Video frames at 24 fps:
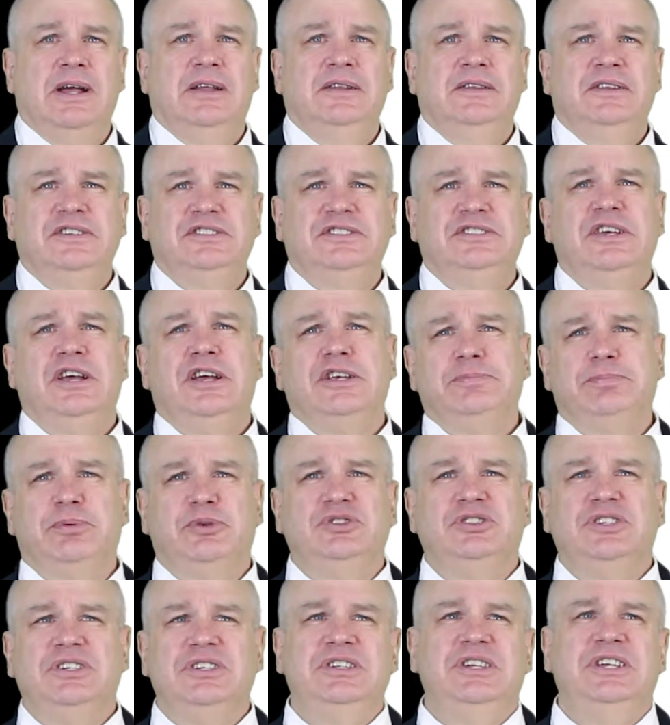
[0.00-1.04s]
The
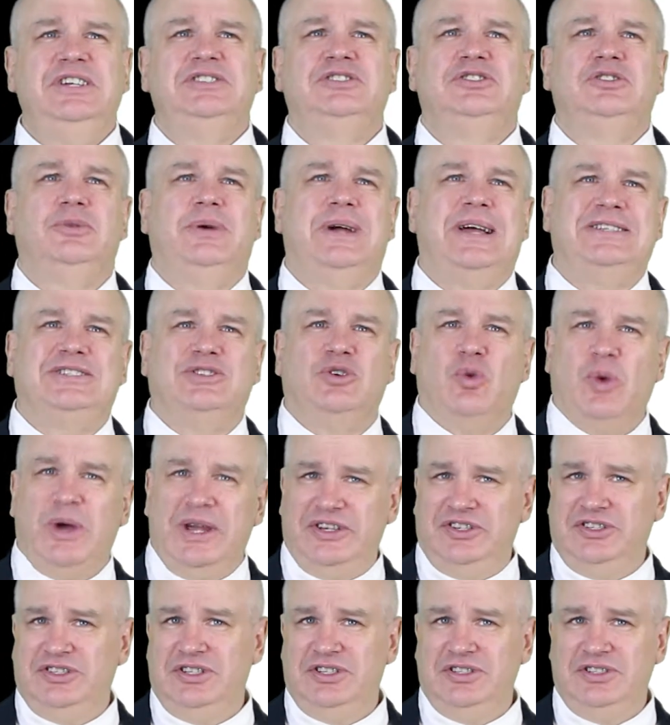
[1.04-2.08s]
salesperson needs to ask
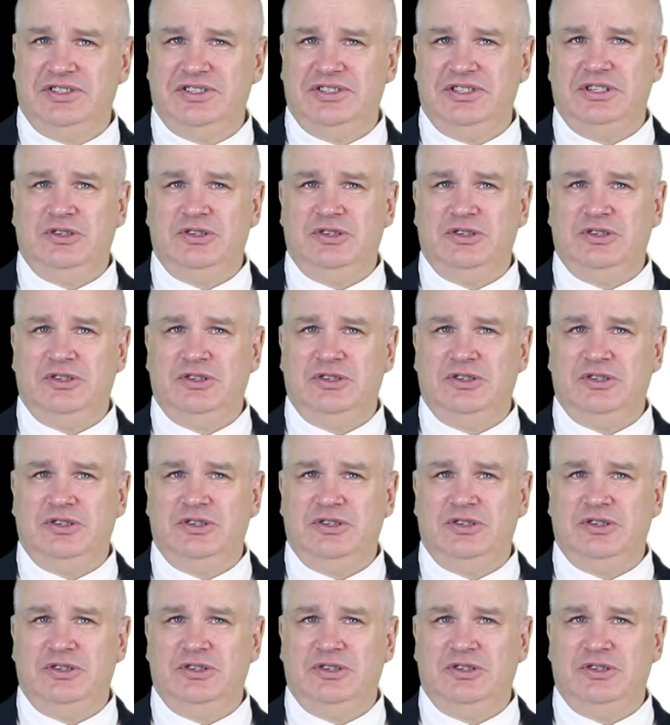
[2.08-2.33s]
questions